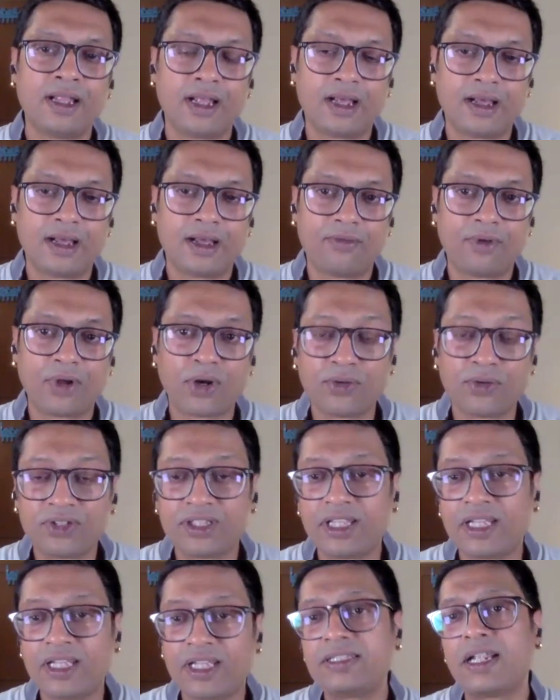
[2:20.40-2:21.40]
one of
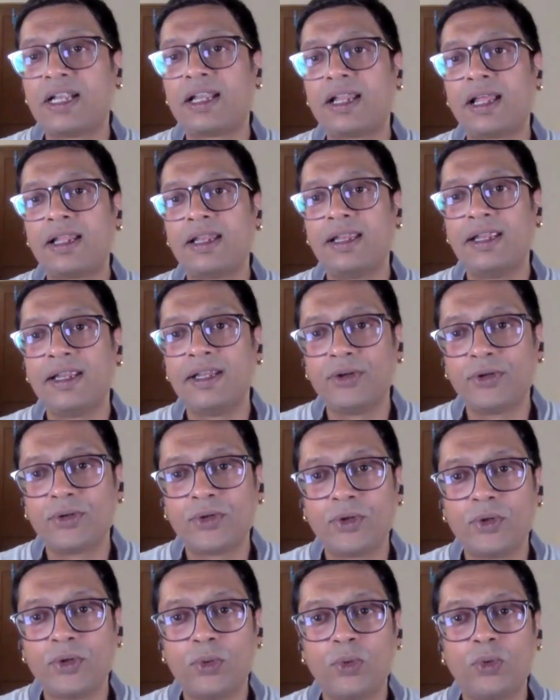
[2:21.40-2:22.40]
the things that I need you
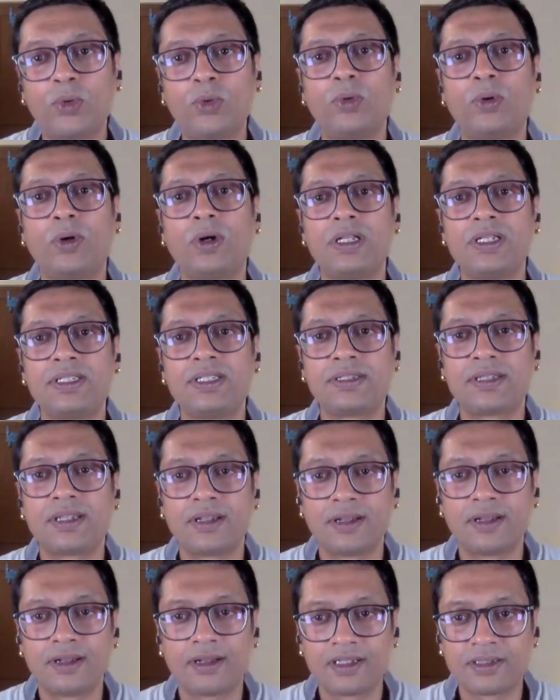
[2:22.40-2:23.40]
to do is
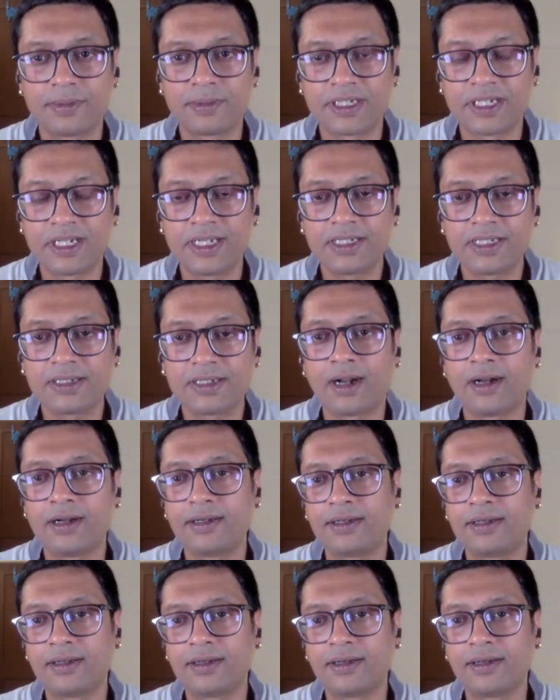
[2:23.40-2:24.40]
especially
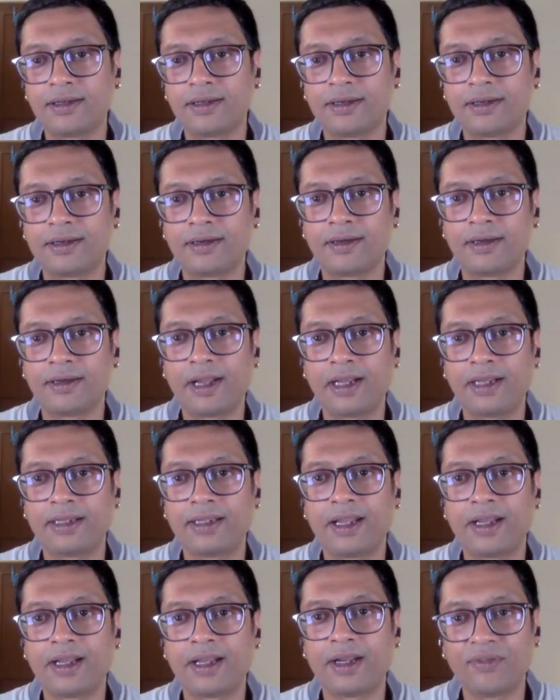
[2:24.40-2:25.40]
start at
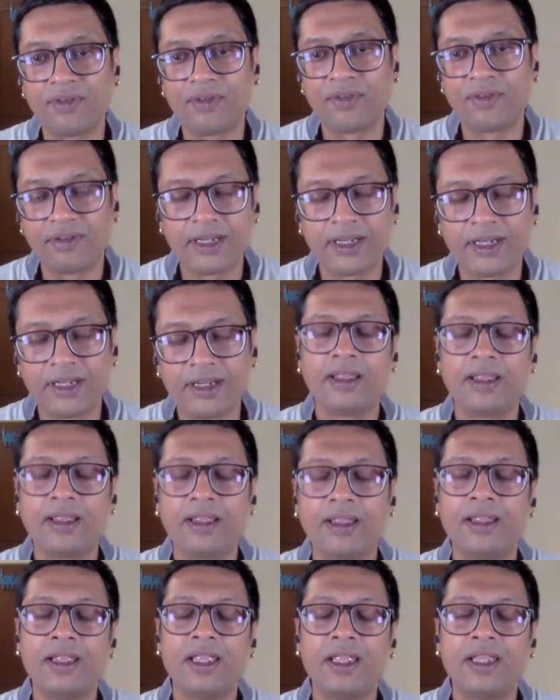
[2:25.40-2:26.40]
the end of every
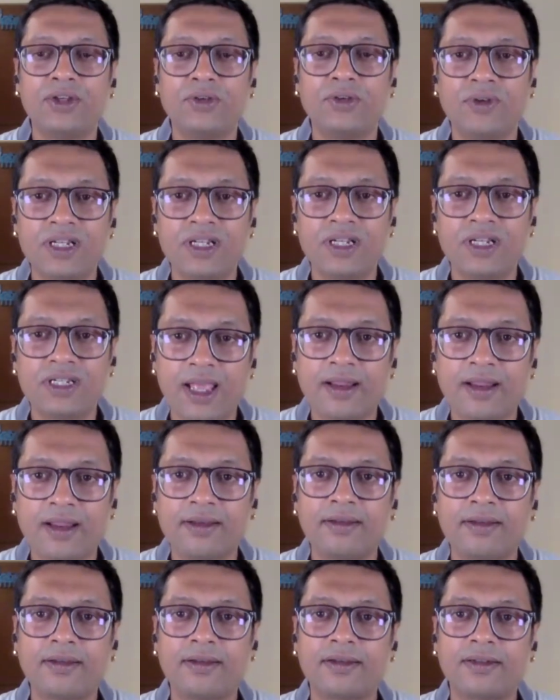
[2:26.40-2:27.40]
day. You will
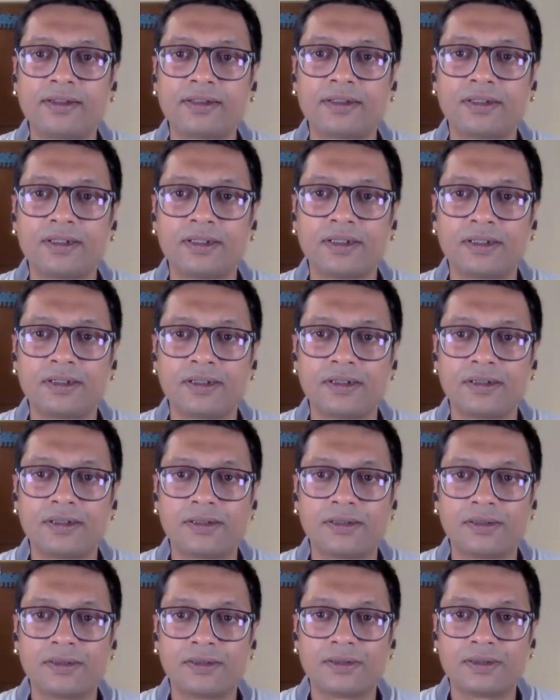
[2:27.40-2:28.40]
share
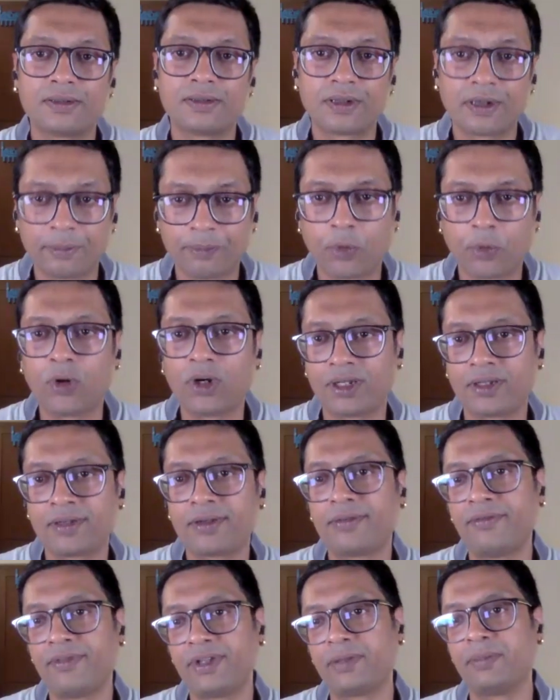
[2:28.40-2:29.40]
a report
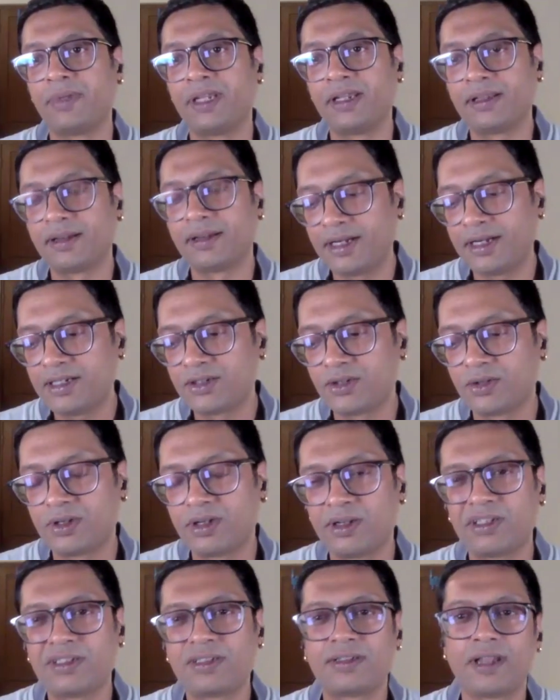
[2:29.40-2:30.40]
with me, right? So
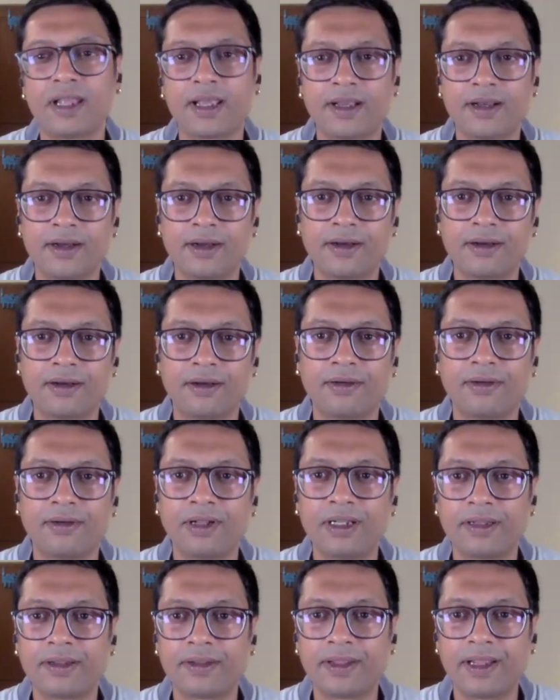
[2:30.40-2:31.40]

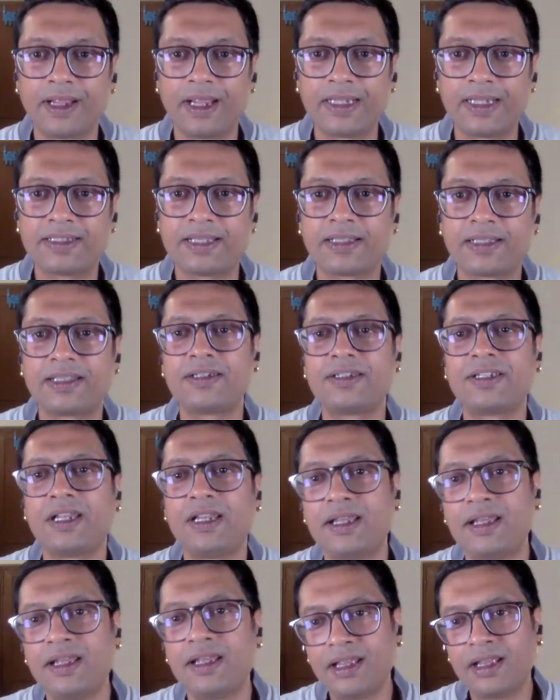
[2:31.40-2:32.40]
it's
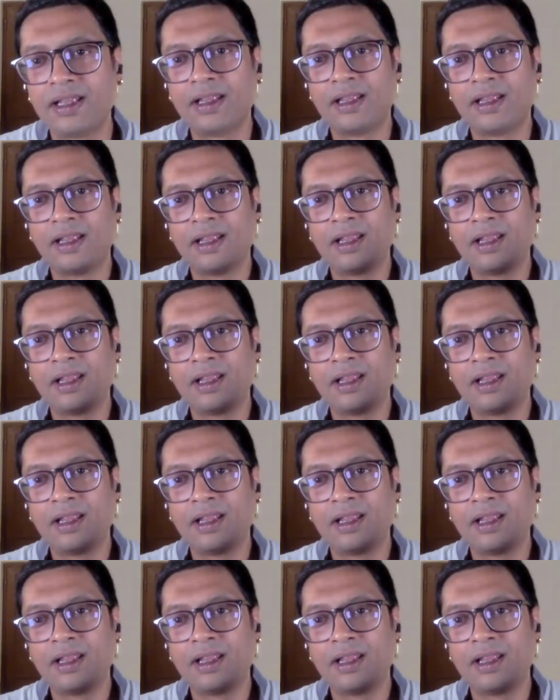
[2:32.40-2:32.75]
essentially